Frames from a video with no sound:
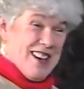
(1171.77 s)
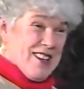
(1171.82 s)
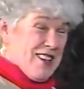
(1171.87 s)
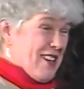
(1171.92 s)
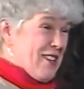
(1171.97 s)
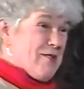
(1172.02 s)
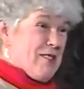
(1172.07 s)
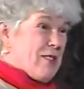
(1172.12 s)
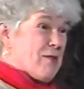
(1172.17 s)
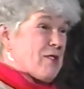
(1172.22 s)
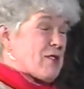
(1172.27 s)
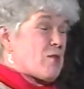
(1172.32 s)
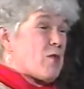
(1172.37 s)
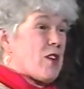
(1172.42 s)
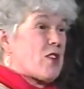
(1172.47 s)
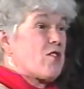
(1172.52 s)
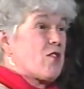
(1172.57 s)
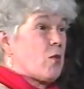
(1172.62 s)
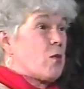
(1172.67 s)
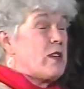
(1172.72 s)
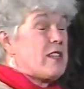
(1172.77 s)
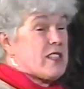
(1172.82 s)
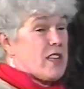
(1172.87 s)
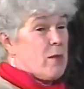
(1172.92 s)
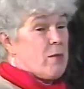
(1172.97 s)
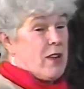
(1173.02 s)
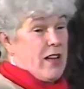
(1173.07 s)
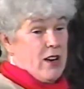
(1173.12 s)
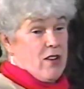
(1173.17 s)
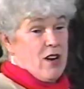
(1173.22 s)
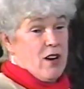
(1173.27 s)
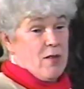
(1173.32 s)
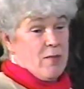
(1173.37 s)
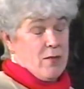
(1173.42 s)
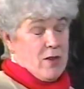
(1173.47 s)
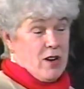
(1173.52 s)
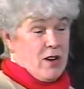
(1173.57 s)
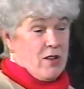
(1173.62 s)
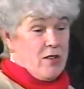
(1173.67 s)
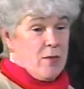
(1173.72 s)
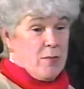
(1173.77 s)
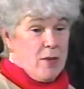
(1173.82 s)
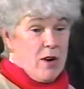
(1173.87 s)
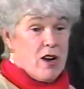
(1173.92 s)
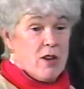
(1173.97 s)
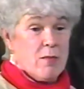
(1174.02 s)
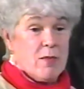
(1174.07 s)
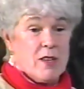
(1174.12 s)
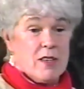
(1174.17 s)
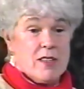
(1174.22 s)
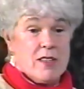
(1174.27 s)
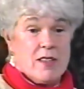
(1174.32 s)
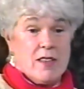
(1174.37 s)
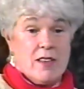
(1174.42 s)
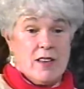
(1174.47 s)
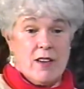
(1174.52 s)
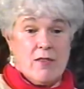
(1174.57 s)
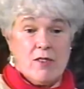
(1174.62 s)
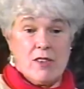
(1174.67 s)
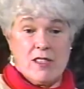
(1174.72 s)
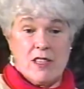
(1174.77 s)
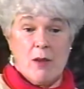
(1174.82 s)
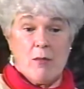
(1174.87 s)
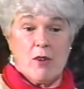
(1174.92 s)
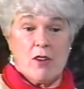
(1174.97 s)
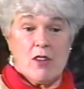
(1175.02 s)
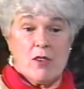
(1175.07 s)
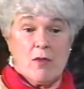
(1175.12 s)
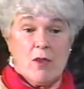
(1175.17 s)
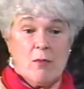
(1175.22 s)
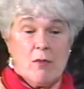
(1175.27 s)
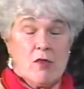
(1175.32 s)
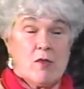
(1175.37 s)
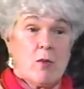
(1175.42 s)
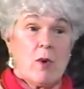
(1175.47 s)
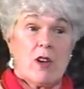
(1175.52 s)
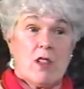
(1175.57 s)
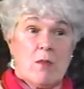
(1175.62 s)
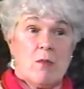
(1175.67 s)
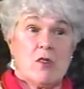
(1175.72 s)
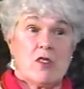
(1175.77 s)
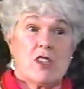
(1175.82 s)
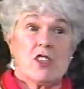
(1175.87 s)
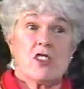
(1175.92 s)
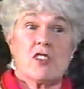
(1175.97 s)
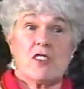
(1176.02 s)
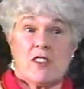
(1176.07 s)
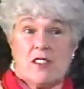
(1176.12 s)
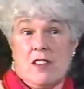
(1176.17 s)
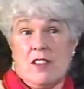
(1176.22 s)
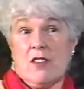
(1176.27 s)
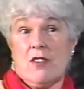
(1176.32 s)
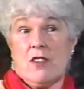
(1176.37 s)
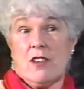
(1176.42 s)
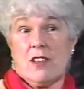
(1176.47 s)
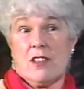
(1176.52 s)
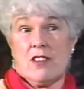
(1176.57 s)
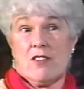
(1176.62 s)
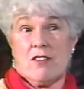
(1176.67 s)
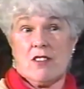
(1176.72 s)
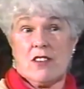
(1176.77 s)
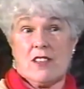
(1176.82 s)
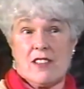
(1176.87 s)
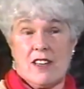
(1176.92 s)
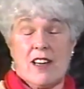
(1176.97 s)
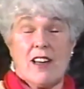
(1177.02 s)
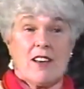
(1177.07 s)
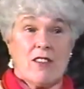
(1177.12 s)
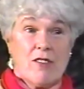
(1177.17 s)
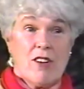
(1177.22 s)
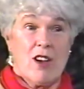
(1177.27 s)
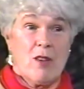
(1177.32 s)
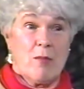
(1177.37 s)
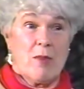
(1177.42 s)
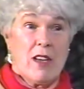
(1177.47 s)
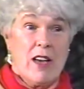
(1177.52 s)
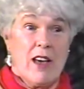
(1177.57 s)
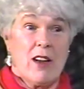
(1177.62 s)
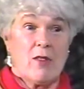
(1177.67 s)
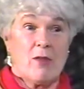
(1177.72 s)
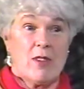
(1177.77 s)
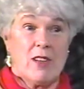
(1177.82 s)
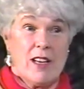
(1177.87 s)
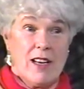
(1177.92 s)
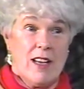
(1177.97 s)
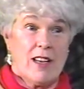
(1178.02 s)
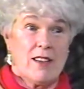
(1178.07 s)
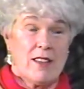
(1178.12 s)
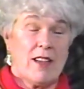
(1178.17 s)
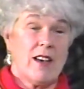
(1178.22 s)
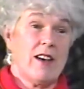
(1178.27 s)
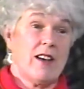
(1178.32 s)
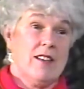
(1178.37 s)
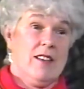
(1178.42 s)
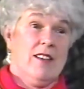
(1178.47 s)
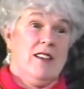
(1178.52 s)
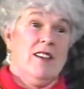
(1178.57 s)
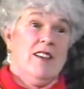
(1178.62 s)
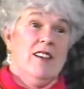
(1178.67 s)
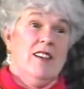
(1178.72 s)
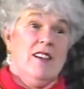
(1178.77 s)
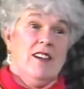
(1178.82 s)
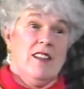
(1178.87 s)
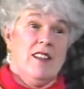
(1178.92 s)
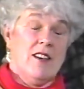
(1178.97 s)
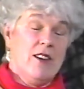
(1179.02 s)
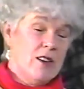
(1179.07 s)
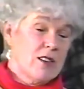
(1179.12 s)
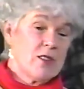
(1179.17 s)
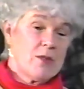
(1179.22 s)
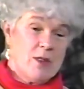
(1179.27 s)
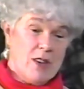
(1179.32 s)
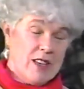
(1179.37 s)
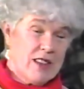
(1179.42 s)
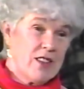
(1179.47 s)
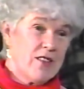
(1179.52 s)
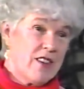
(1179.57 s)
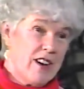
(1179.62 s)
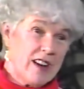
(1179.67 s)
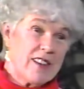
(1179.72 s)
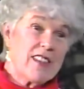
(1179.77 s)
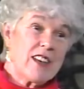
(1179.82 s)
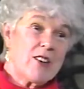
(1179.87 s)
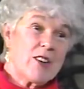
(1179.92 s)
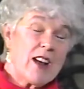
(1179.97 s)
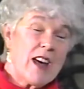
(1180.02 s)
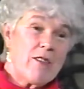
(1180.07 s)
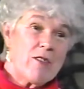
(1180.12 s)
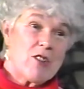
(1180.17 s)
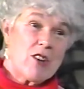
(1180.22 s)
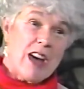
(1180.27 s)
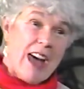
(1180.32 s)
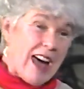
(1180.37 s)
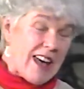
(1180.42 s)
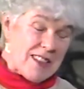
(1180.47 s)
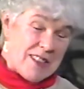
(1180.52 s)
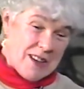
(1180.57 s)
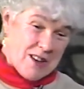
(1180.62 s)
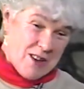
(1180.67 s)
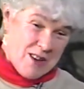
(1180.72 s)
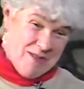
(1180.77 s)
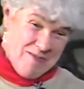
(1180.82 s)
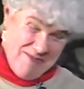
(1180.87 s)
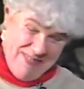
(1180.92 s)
It was wonderful. We sublet our apartment every summer to one of the musicians in the orchestra because I had a grand piano and they liked that. And they also liked the fact they could have their cat there.